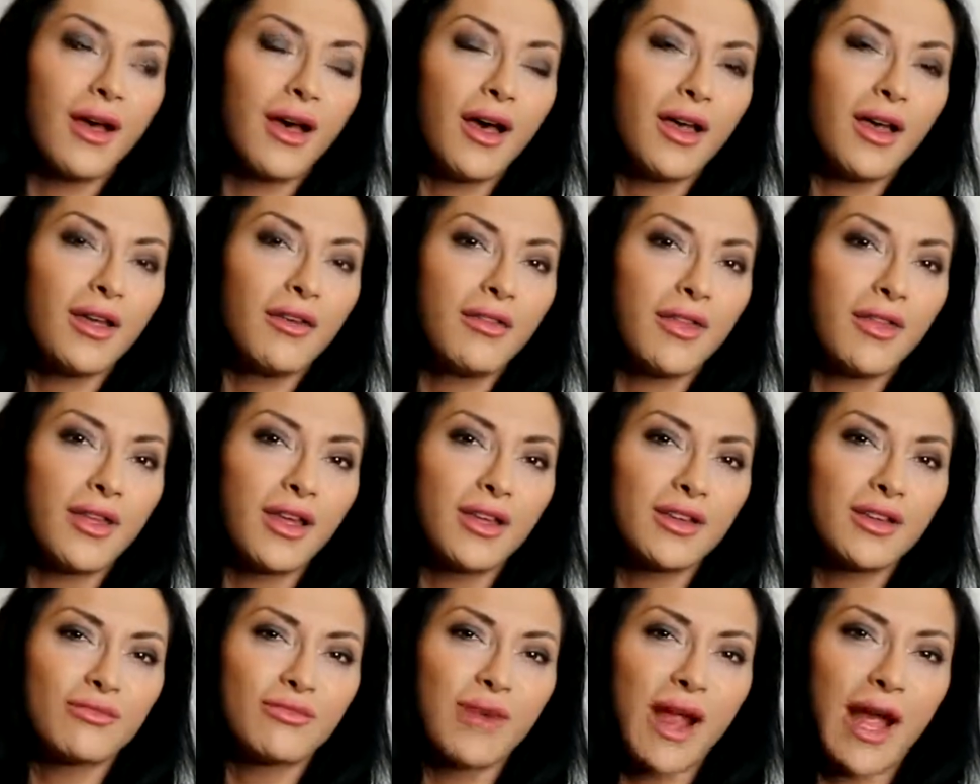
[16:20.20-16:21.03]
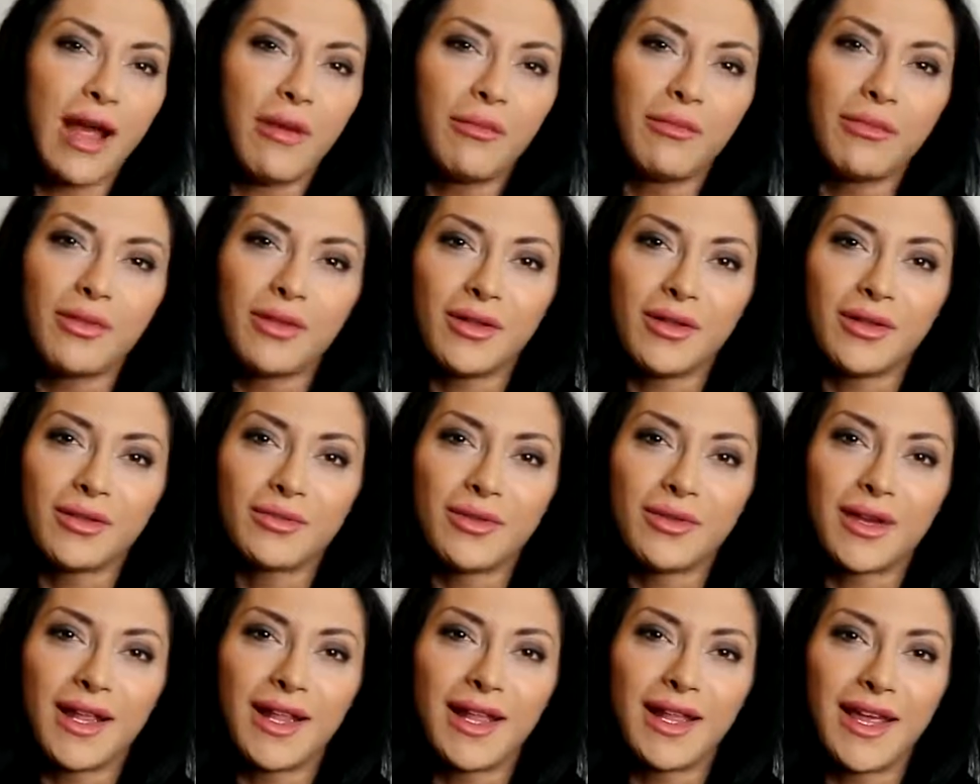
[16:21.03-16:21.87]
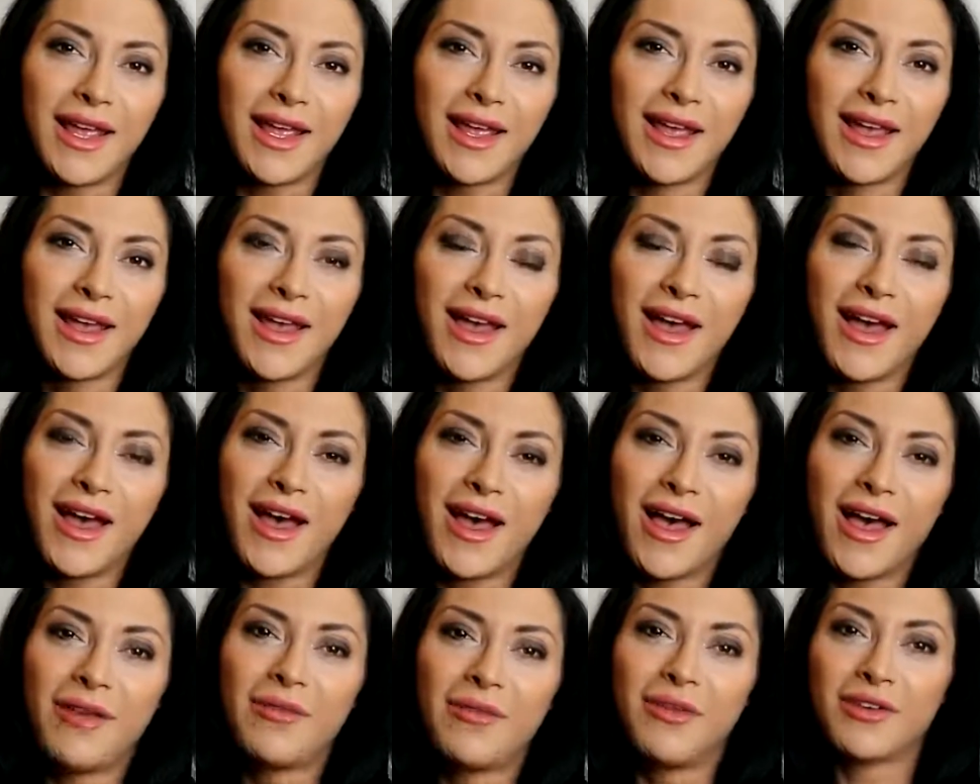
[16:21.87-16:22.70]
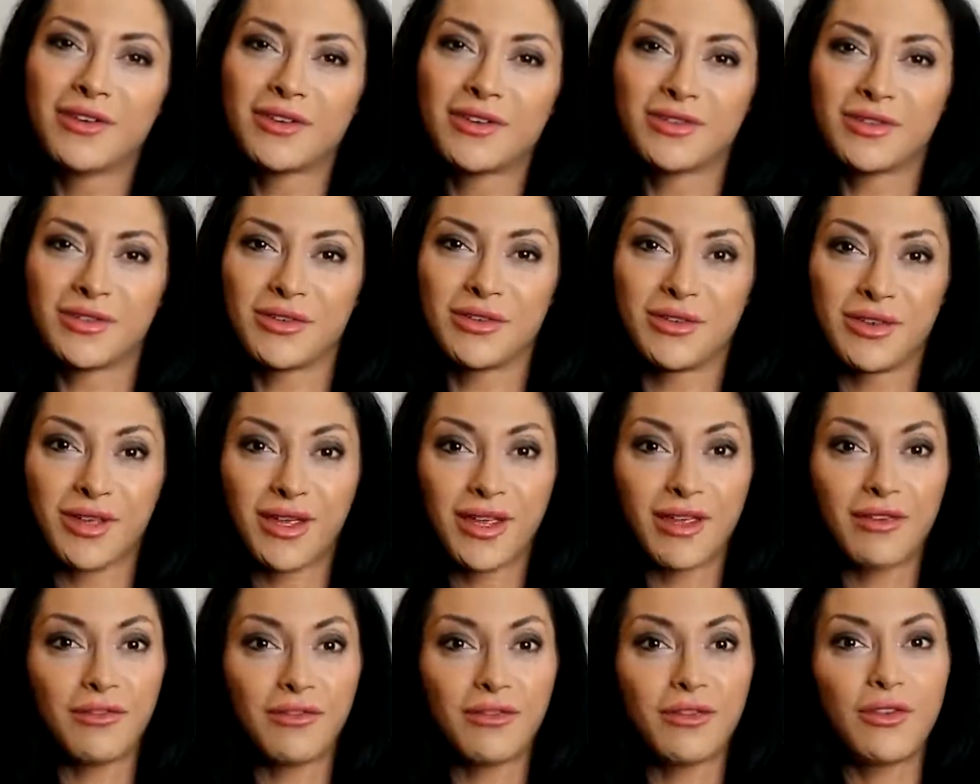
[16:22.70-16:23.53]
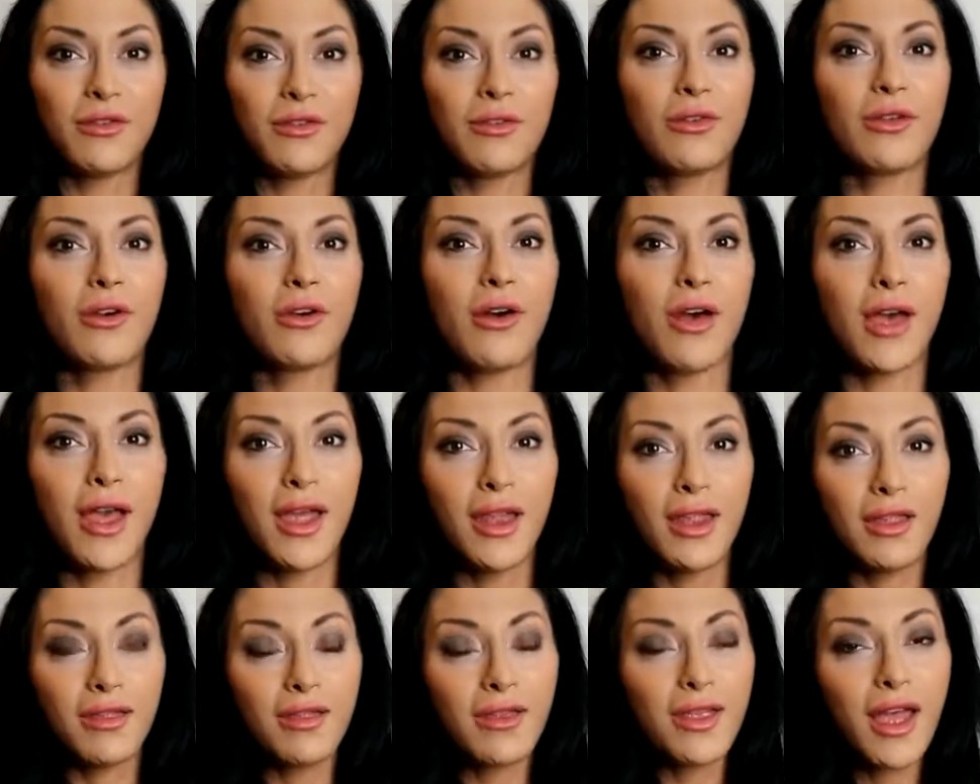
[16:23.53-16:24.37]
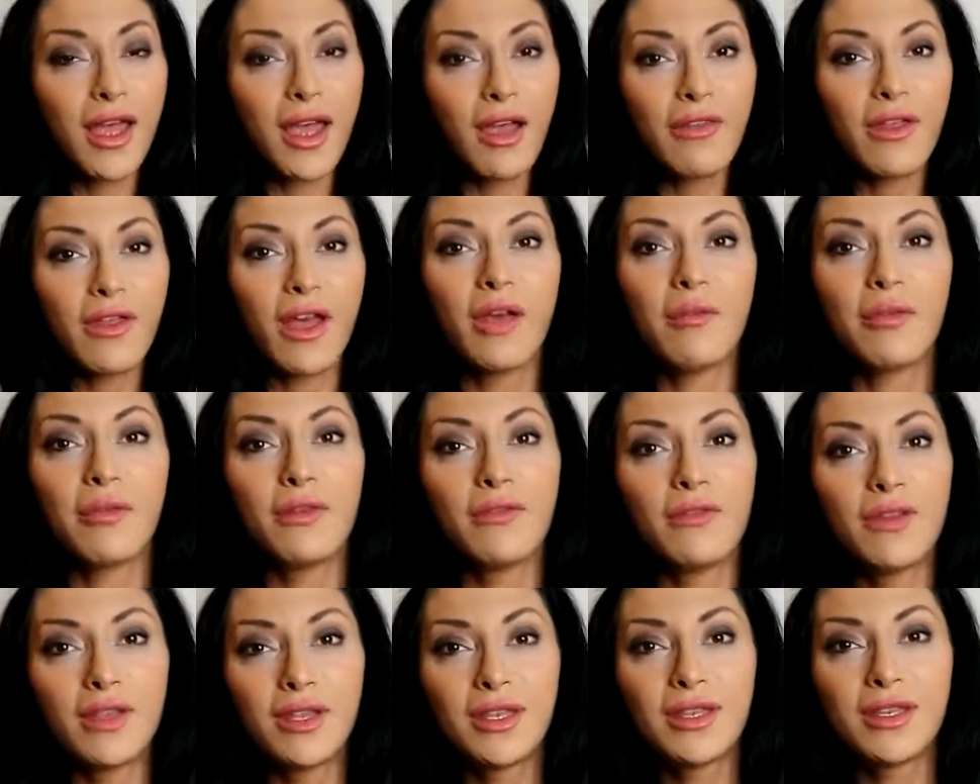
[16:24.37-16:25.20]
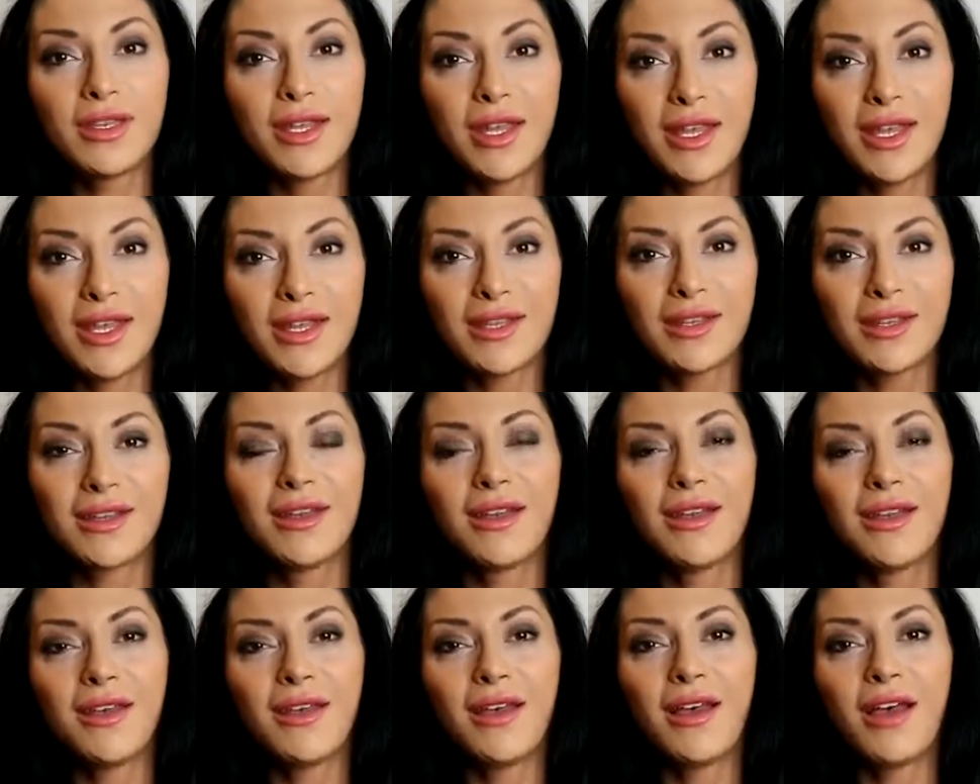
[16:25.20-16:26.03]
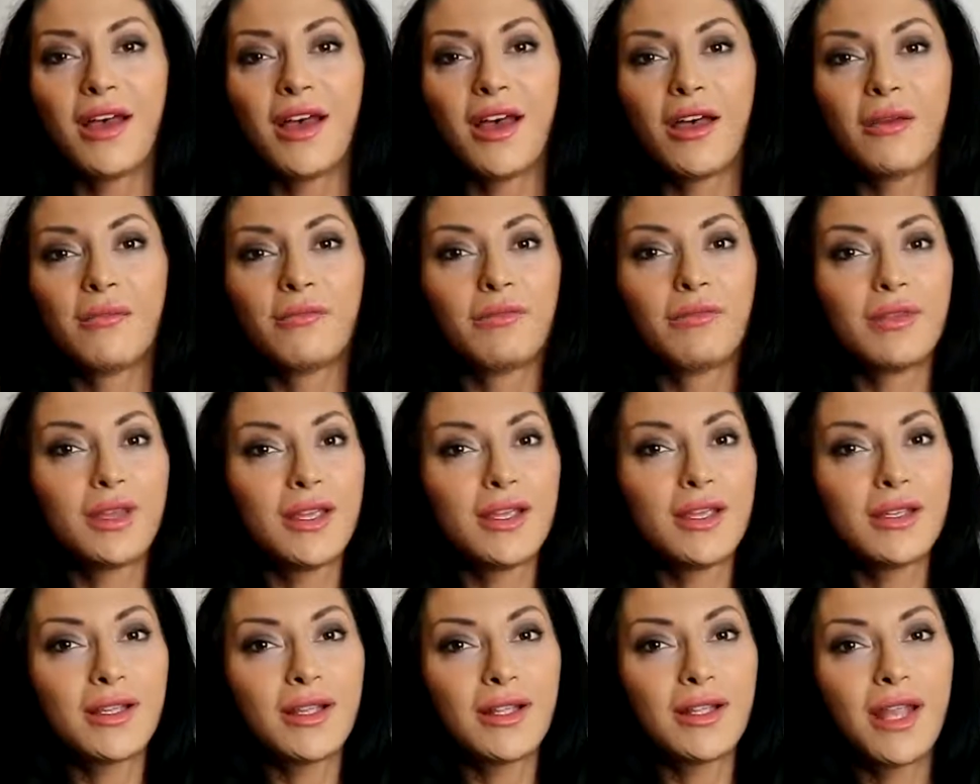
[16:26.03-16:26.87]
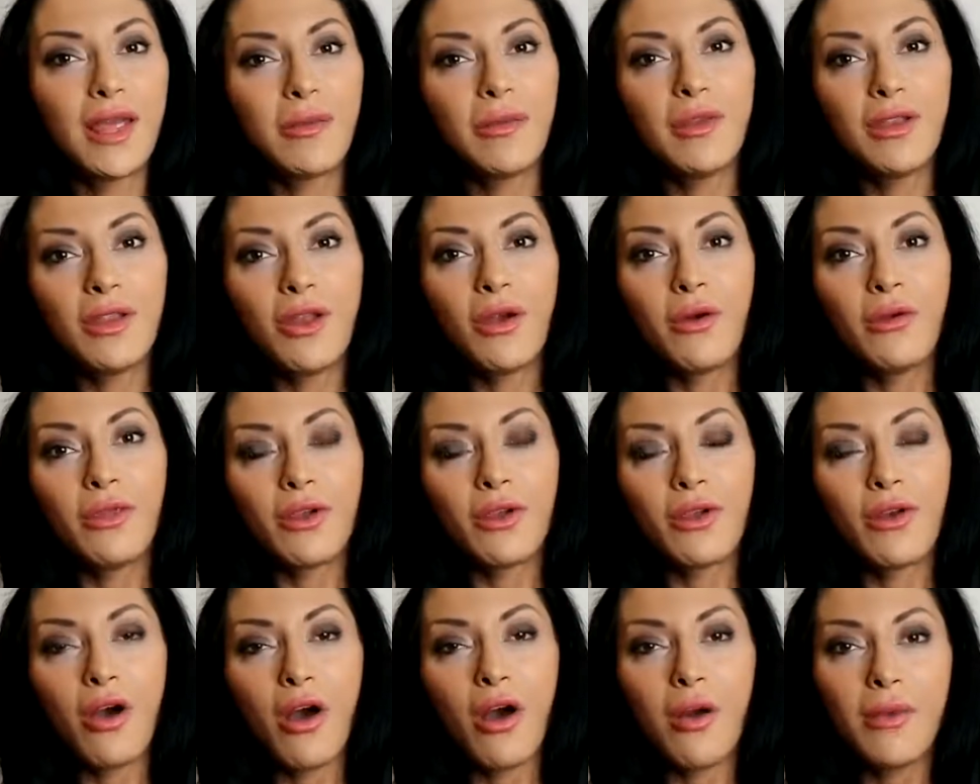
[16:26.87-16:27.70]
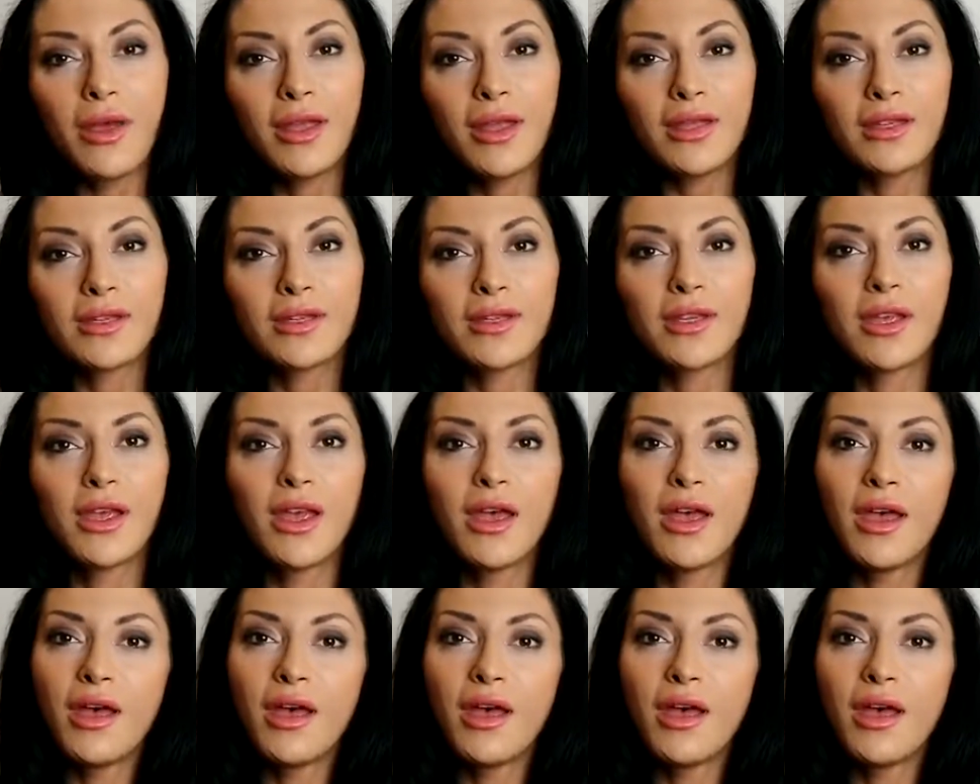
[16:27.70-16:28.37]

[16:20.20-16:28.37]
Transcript: I think I rambled, really. I'm not sure if you got anything out of that, but if you did, please let me know in the comments.